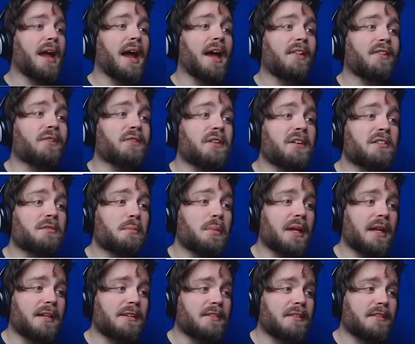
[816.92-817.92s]
And this
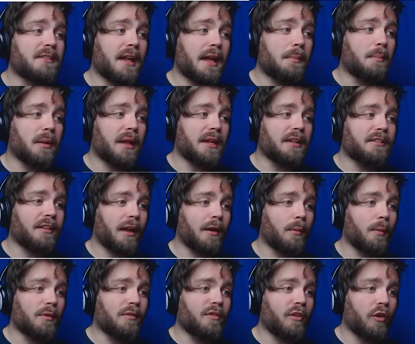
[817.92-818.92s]
place is a place I
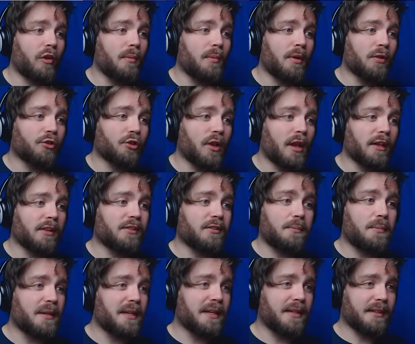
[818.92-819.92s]
would very much like
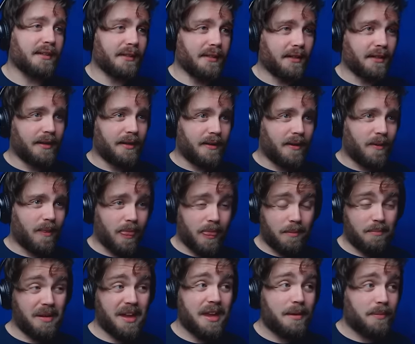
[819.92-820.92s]
to be.
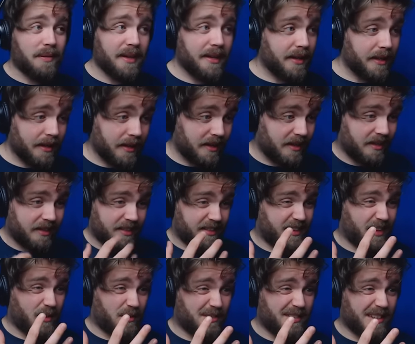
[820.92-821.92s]
Maybe it
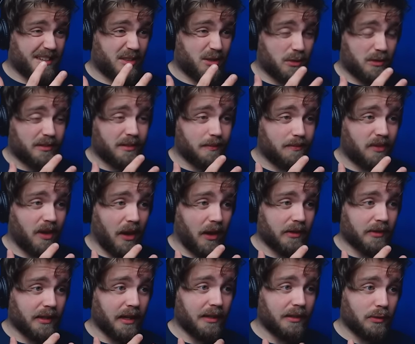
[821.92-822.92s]
goes into some
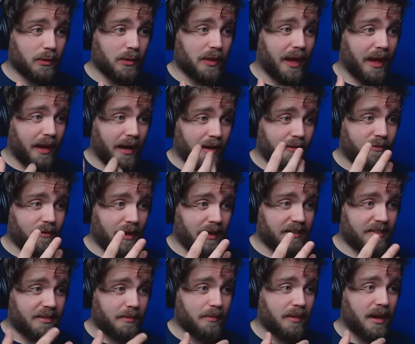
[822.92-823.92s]
dark tunnel. I
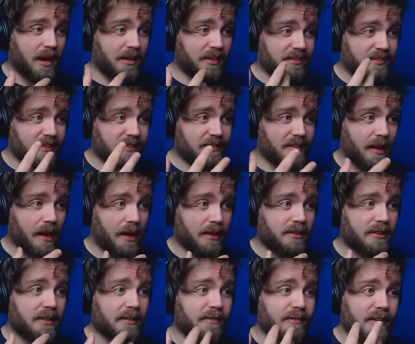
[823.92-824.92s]
find some kind of
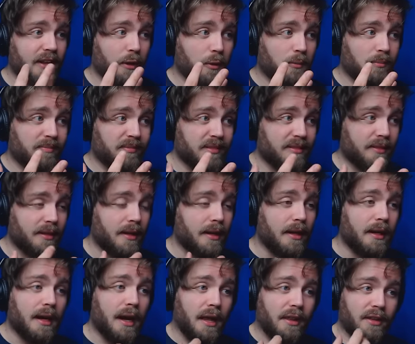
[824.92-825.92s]
society of gnomes,
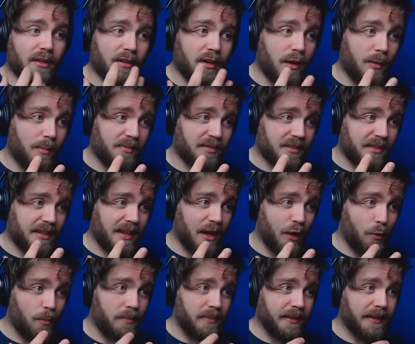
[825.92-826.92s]
and the gnomes can
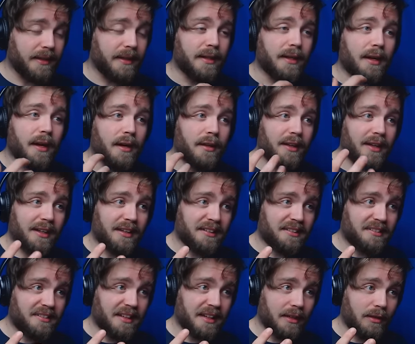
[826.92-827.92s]
help me, and they can
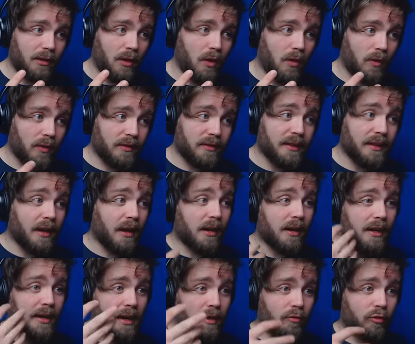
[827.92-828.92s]
sing along, and then I
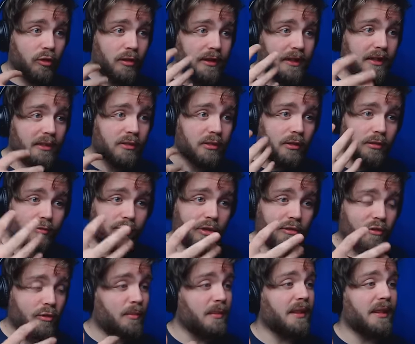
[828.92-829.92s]
can get really into the
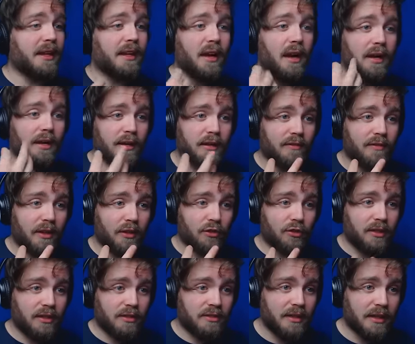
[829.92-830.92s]
rhythm, and then I can
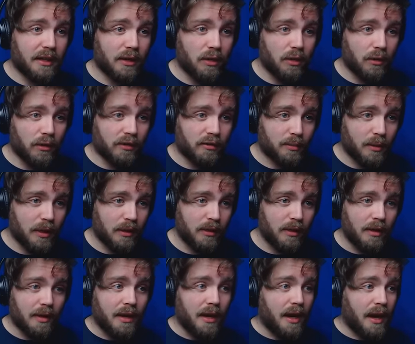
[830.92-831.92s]
eventually sing along as well.
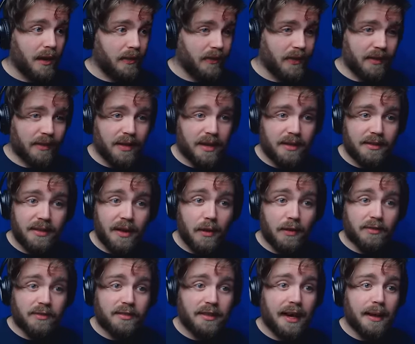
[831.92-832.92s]
And then
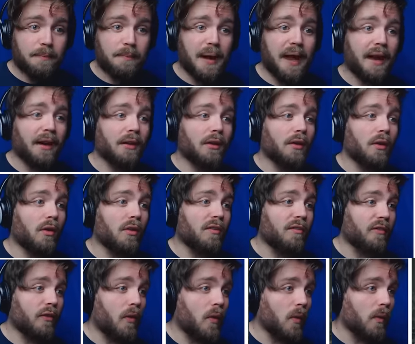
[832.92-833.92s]
there is a dead man on the
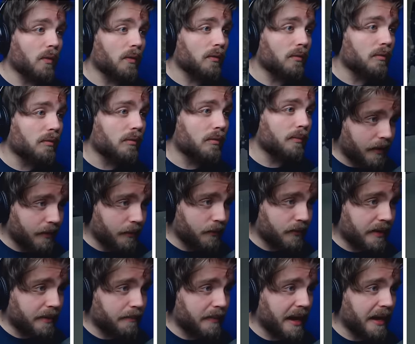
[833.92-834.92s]
floor. Hello,
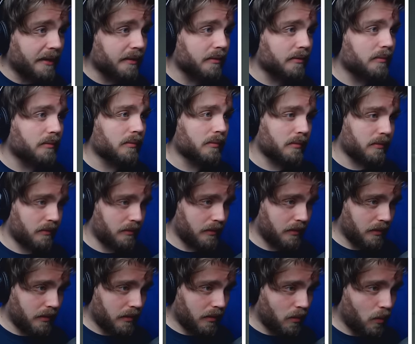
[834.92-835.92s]
dead man.
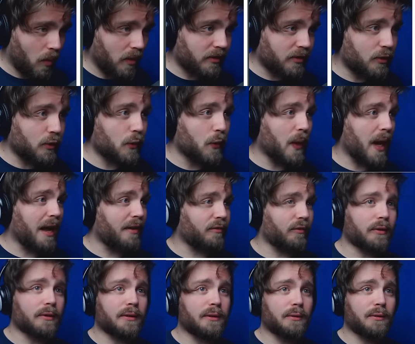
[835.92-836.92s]
What do you
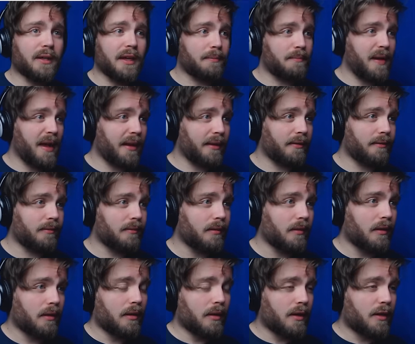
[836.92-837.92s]
have on you, dead man?
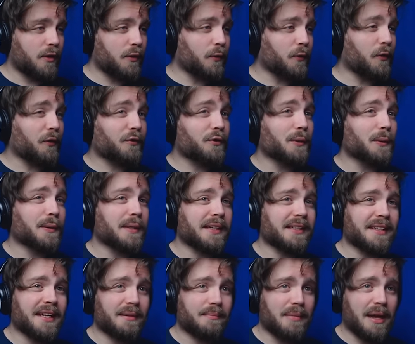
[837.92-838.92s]
You're not
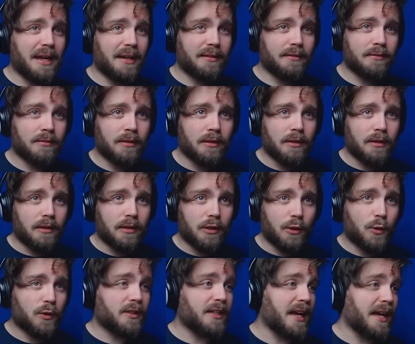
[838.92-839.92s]
talking, dead man.
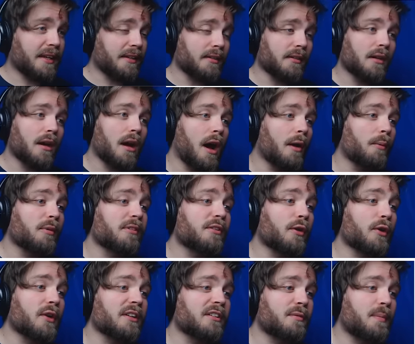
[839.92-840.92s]
You are dead. I was
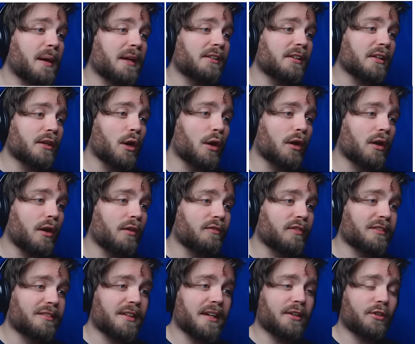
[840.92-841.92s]
not expecting a
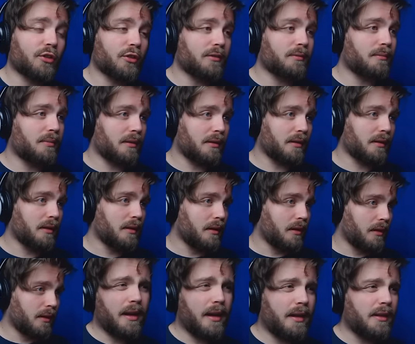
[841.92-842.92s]
conversation, but
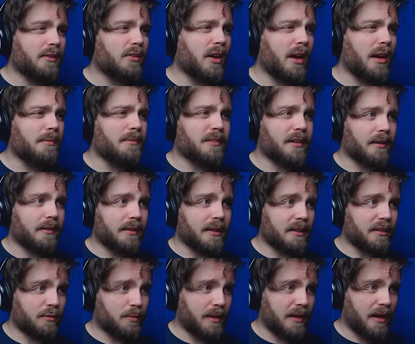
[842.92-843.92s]
in times like
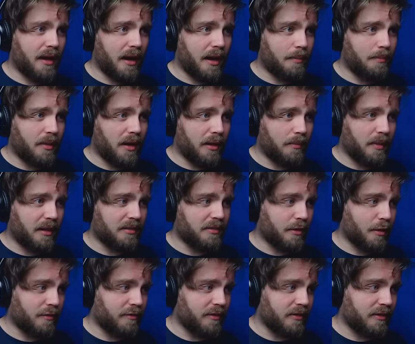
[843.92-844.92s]
this, when I am by
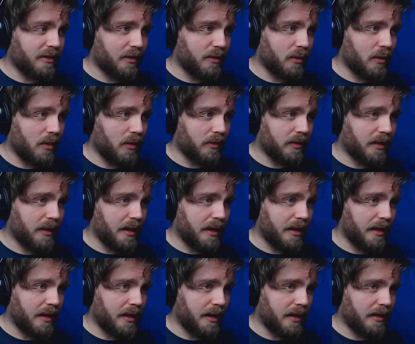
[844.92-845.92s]
myself for so long,
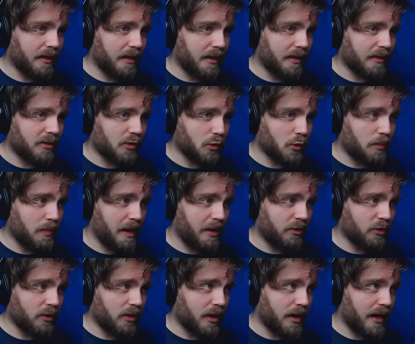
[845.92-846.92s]
I like to
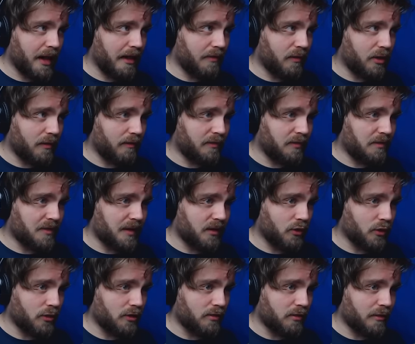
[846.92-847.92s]
imagine I have
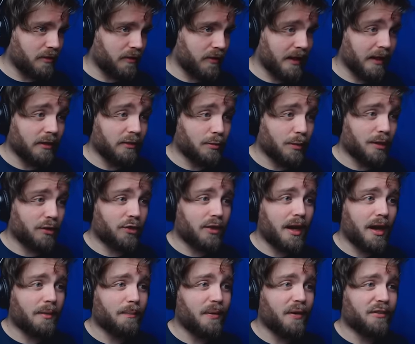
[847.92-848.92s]
conversations with things which
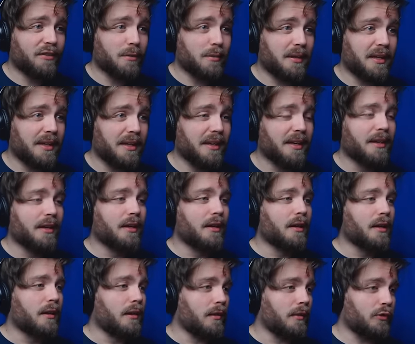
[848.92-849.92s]
can't possibly
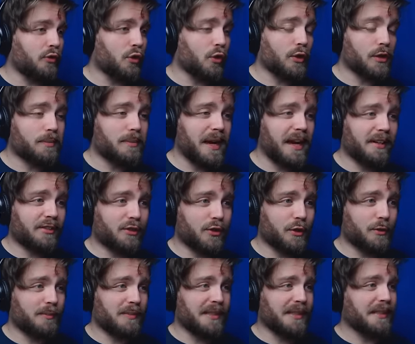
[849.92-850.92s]
talk back
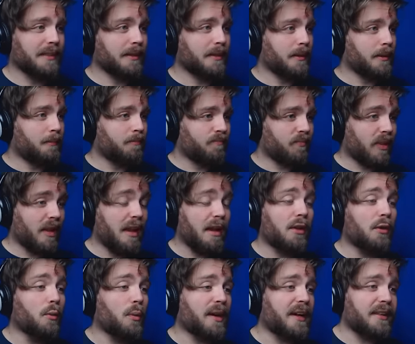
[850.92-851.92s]
to me.
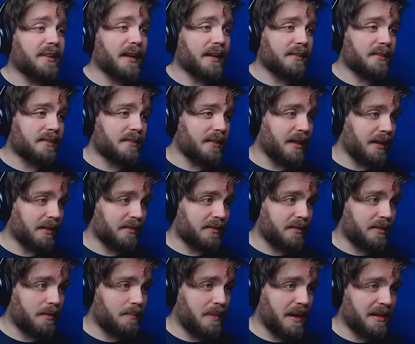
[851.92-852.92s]
In a way, that's
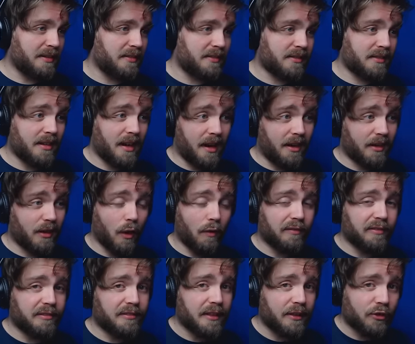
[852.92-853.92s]
the best kind of
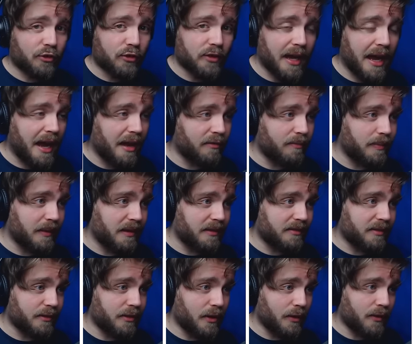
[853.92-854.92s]
conversation to have,
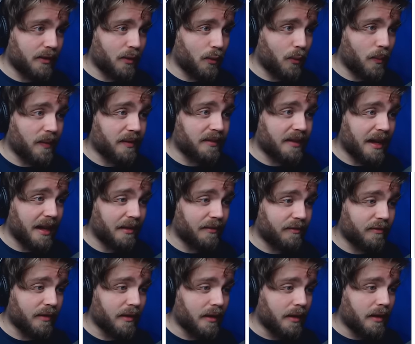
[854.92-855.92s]
because you don't always
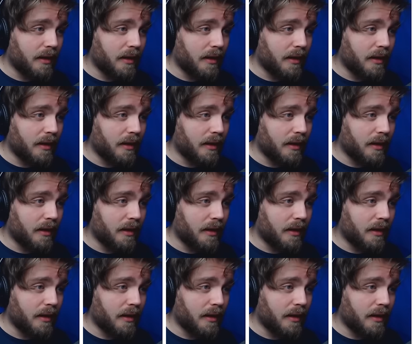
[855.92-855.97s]
have